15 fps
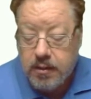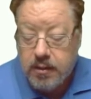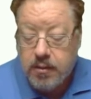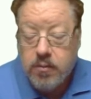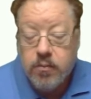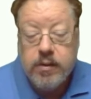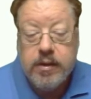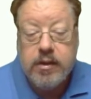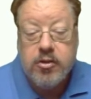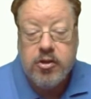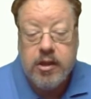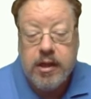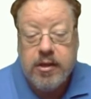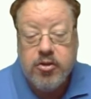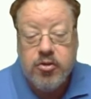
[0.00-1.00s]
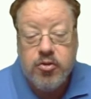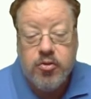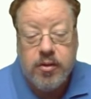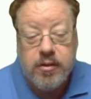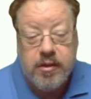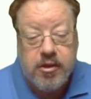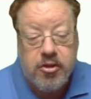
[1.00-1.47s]
We can change
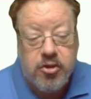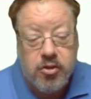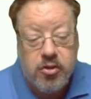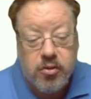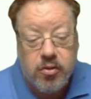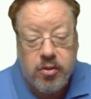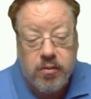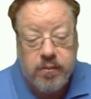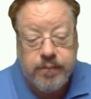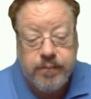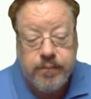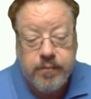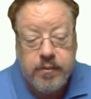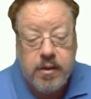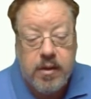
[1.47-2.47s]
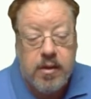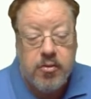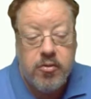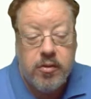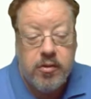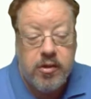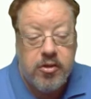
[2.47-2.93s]
traditional.
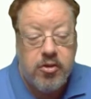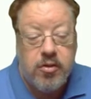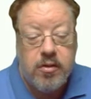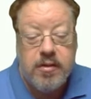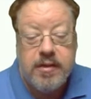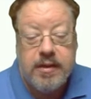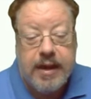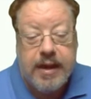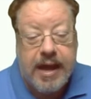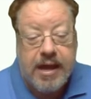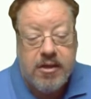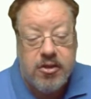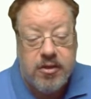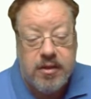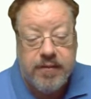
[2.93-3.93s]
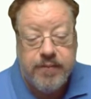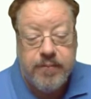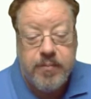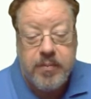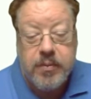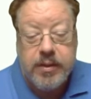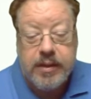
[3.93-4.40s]
Traditional is an adjective,
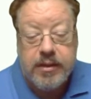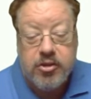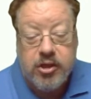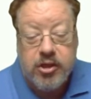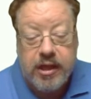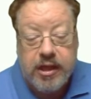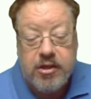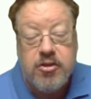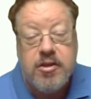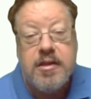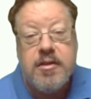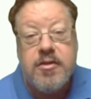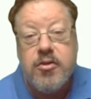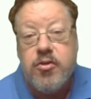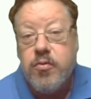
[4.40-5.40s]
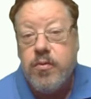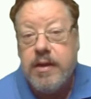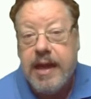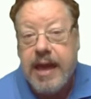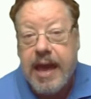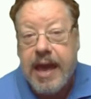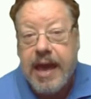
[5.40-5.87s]
but we can change this to an
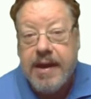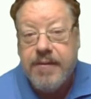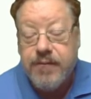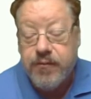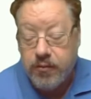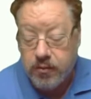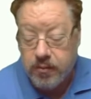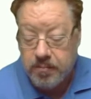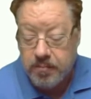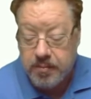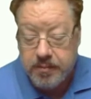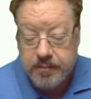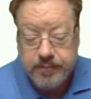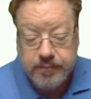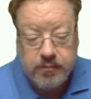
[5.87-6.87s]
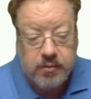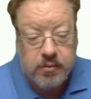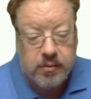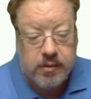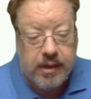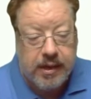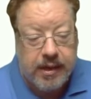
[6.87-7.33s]
adverb.
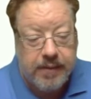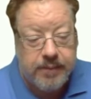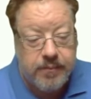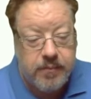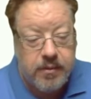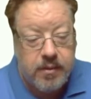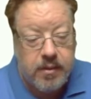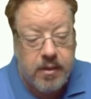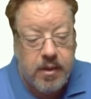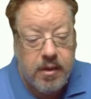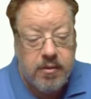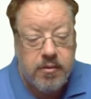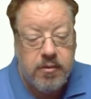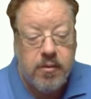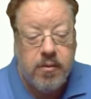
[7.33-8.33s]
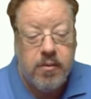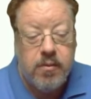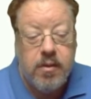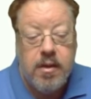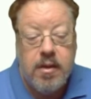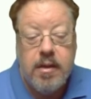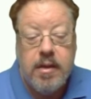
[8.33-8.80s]
Okay? So
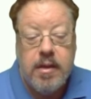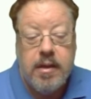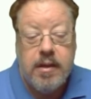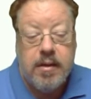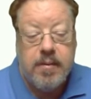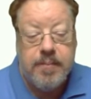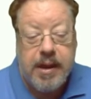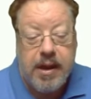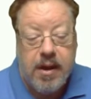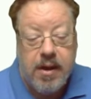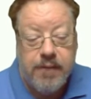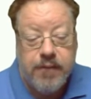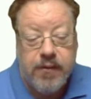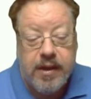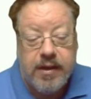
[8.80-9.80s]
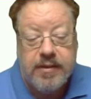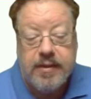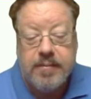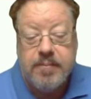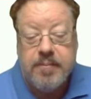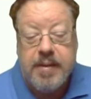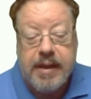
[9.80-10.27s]
in our paraphrase,
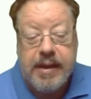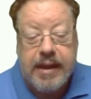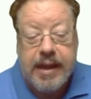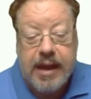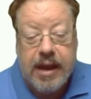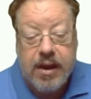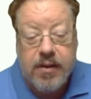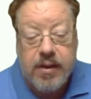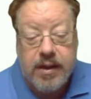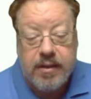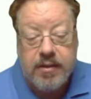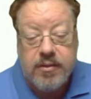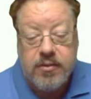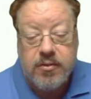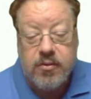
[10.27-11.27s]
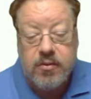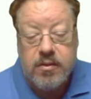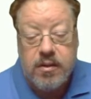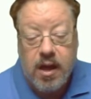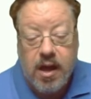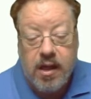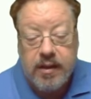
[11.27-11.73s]
in many areas, certain
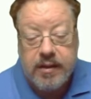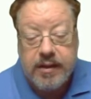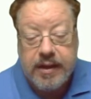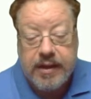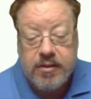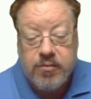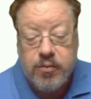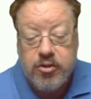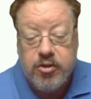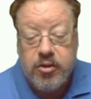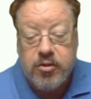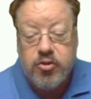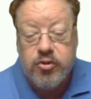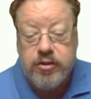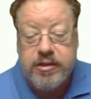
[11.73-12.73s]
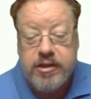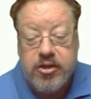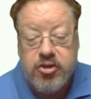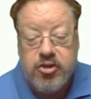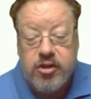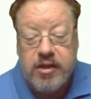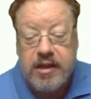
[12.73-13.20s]
holidays which are traditionally